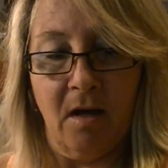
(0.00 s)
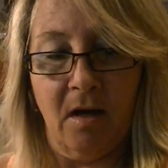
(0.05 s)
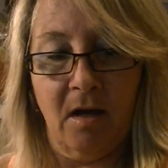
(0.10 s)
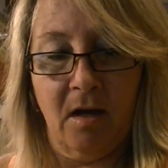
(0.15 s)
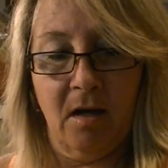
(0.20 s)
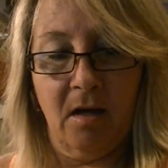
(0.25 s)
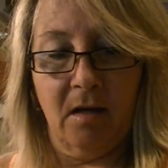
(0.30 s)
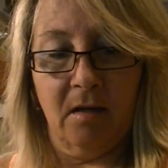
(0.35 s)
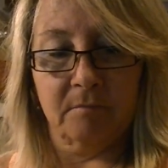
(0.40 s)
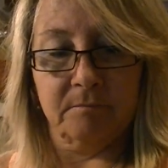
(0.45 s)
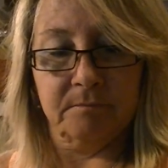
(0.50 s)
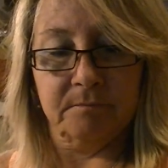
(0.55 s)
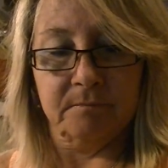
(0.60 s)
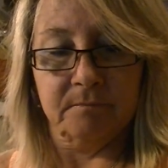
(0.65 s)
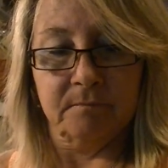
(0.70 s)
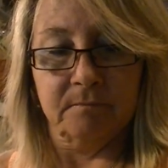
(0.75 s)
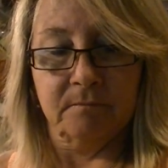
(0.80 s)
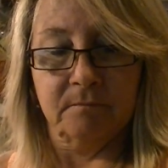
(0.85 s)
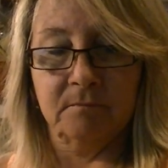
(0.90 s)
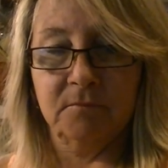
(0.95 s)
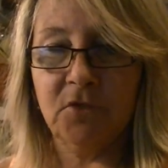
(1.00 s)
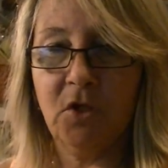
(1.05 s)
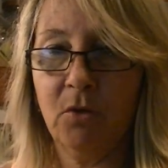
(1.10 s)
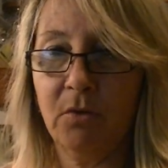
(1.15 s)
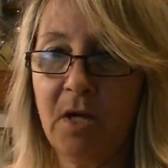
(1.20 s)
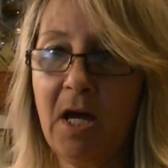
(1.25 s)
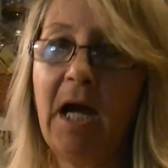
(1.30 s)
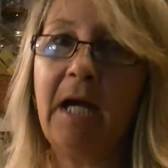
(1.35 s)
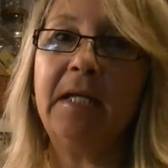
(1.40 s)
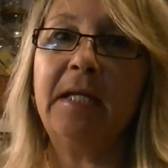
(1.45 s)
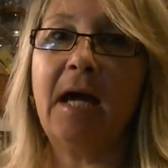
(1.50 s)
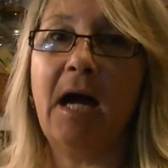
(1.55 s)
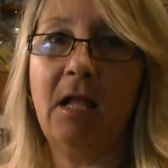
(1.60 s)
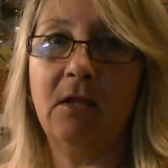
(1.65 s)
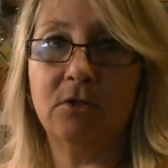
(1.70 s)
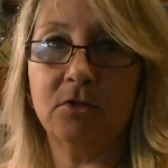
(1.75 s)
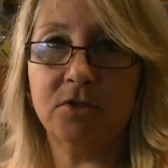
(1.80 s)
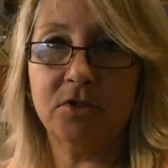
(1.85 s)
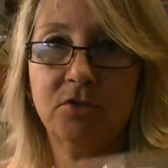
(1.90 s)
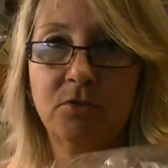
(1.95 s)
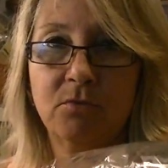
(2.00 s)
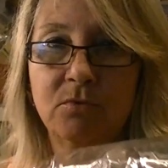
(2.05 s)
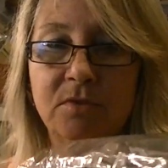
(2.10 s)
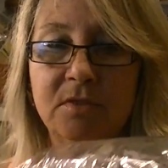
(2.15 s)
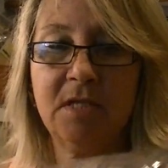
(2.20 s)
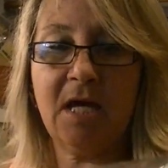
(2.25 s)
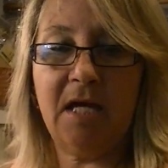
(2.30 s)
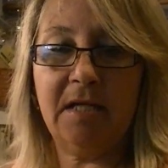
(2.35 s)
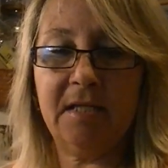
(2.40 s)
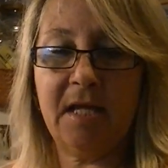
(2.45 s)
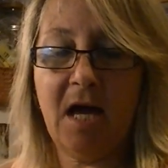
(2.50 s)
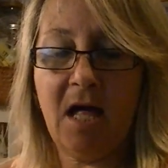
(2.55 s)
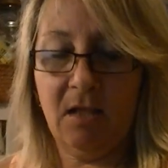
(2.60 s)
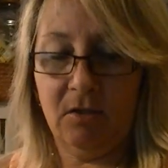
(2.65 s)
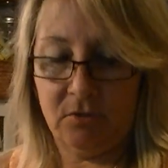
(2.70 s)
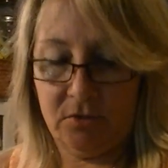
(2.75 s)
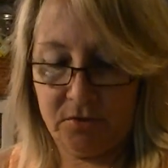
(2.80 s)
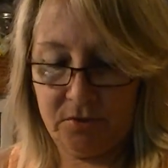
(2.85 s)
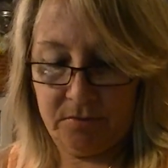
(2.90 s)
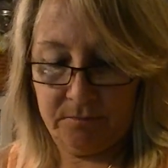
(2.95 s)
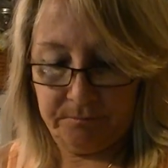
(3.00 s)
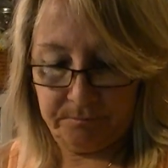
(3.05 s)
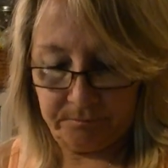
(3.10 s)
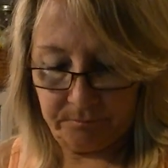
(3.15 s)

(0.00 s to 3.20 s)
No, $9. So it was $9.